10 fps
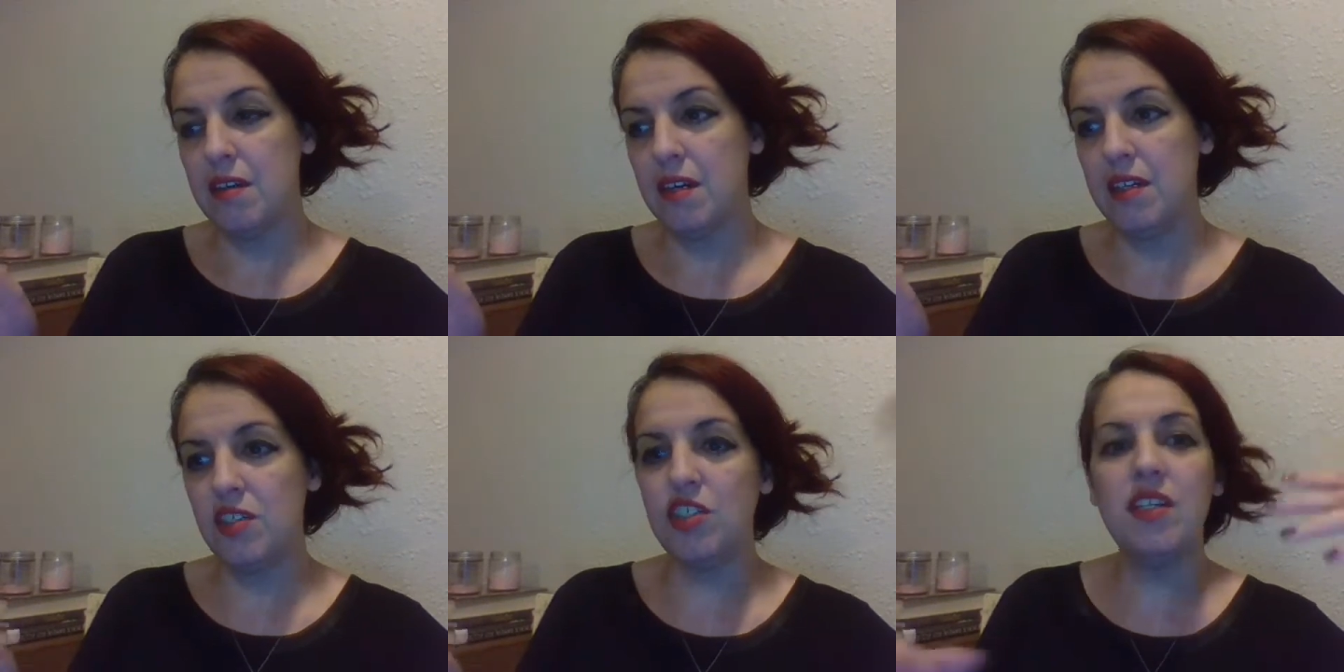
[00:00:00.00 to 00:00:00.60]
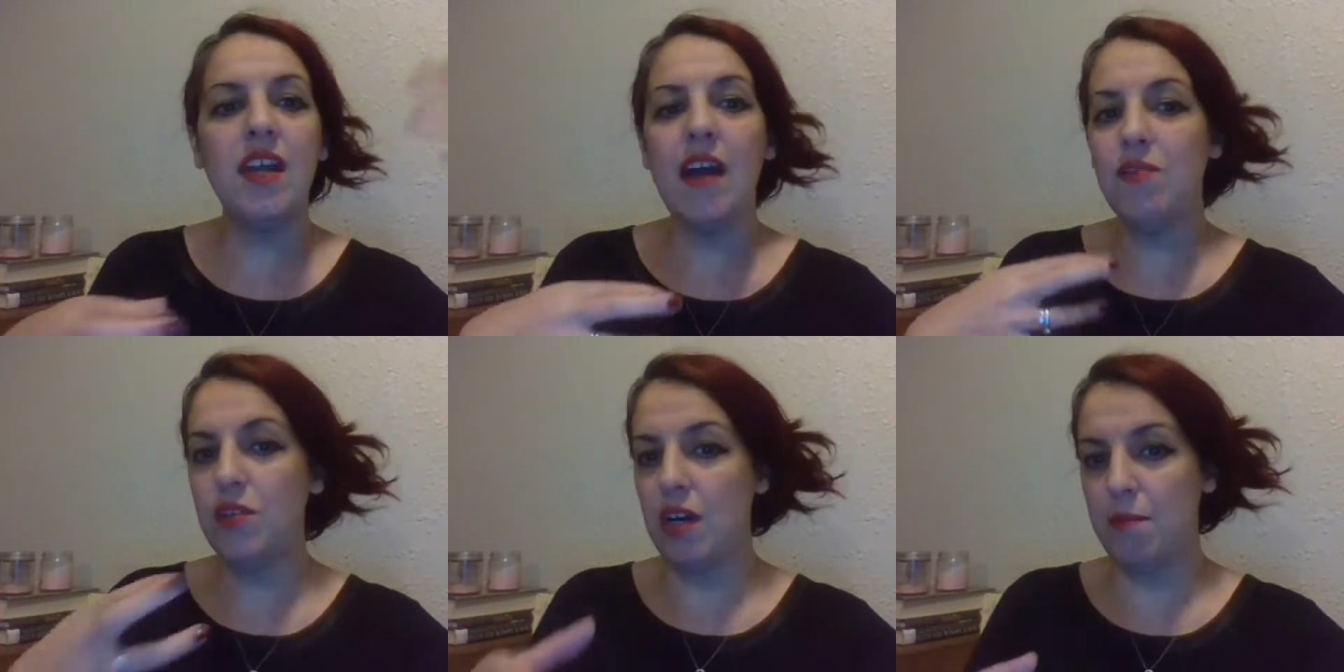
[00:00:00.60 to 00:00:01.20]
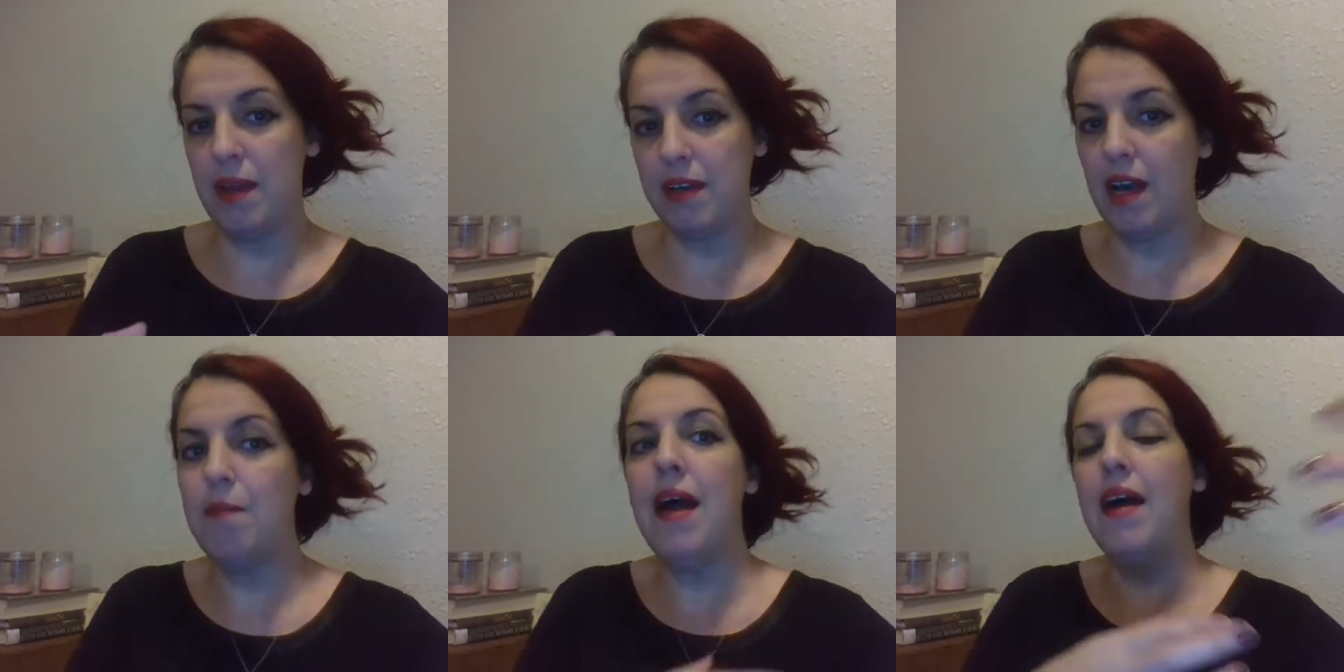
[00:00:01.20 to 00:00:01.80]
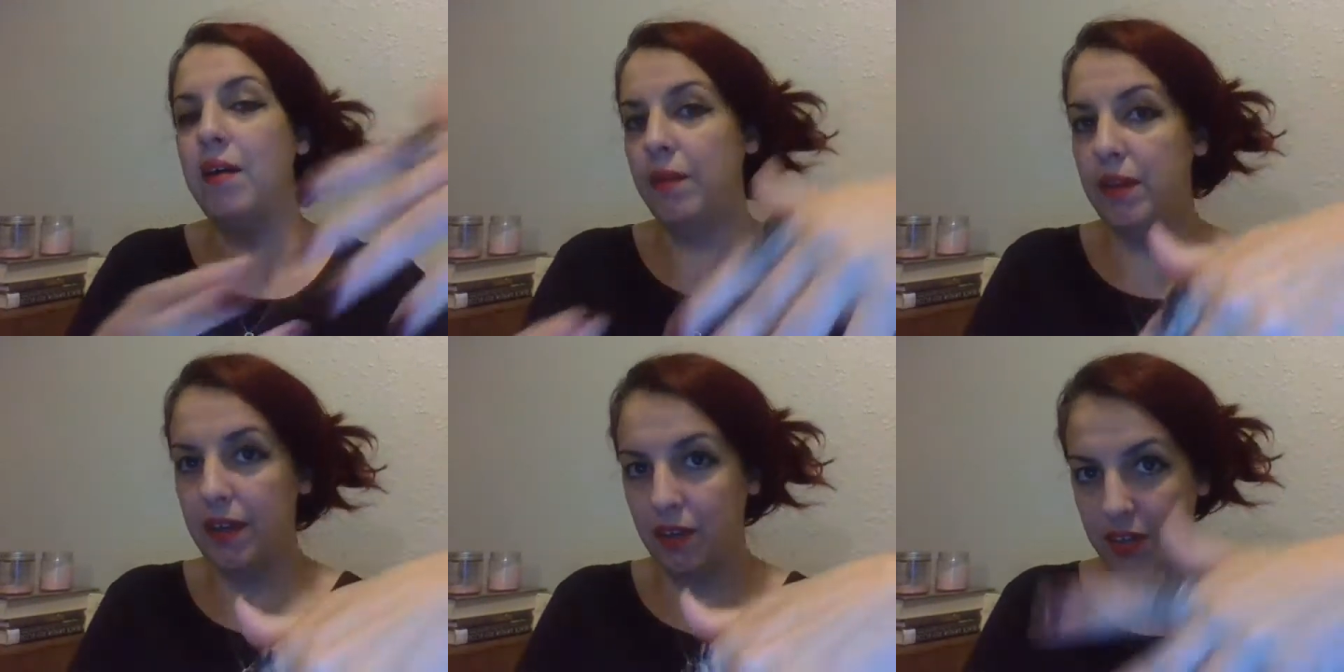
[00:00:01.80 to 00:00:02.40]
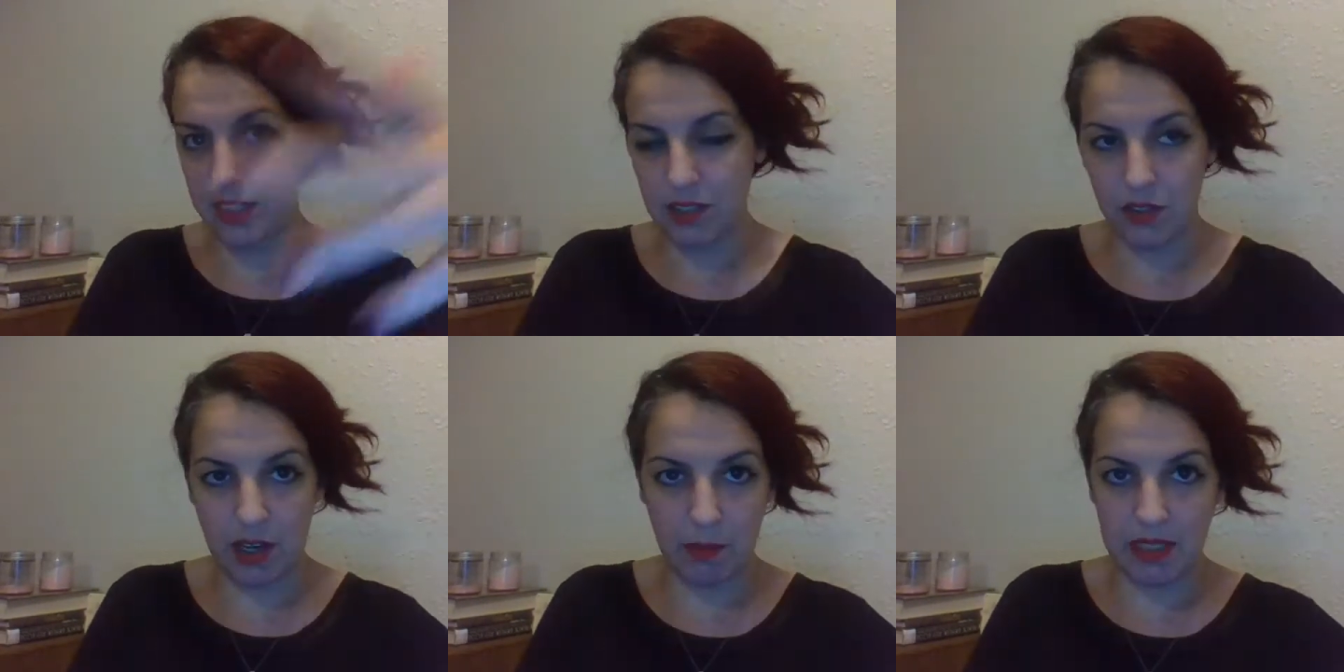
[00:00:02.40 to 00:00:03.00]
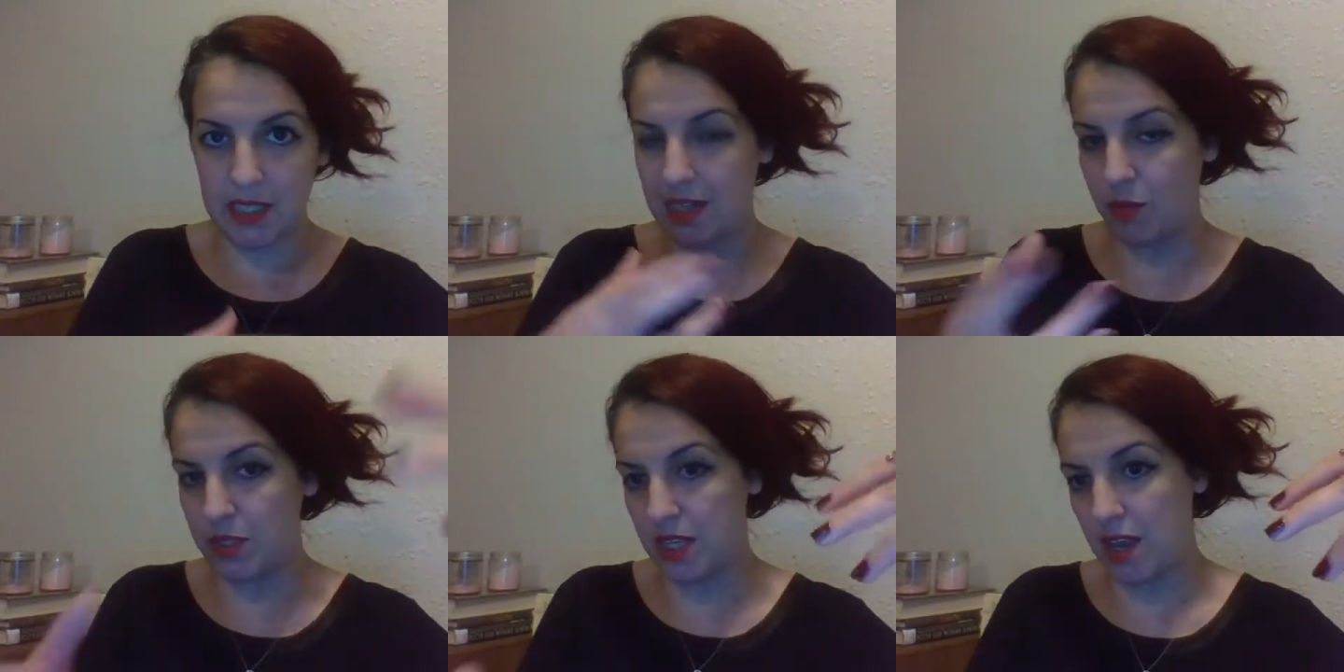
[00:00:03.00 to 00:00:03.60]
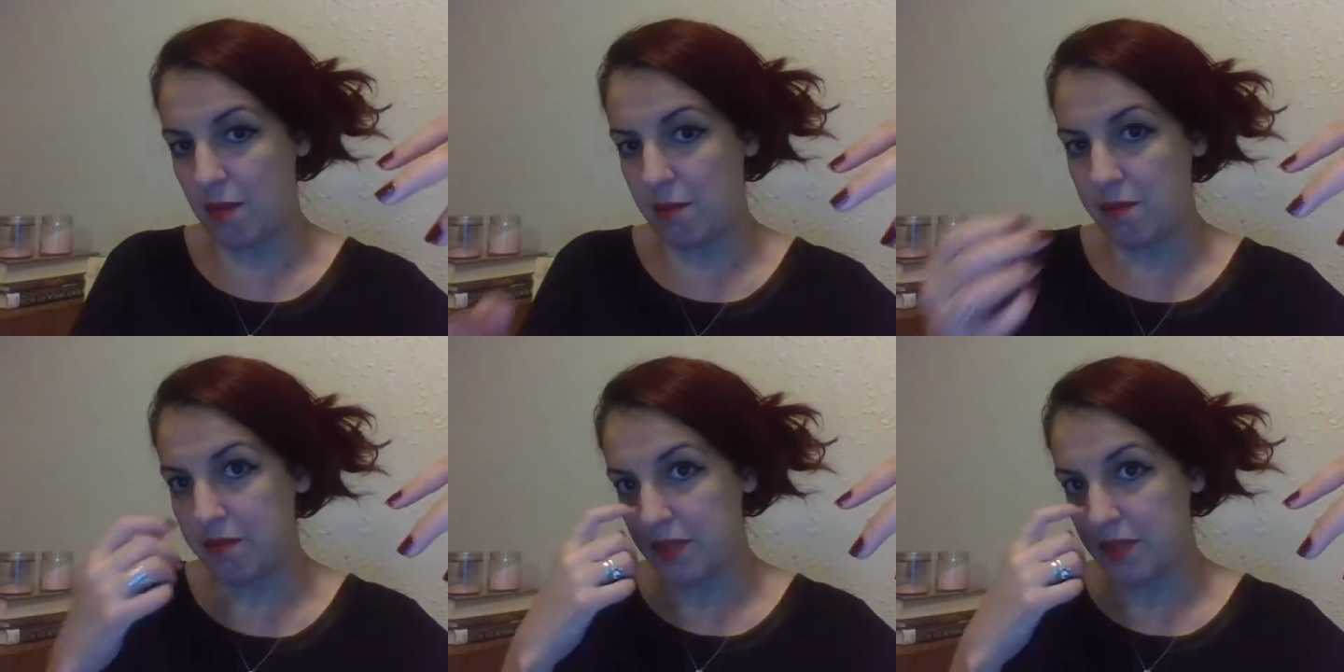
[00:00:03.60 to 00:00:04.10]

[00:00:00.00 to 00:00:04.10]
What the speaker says: She didn't have to come out on Instagram and say it was him.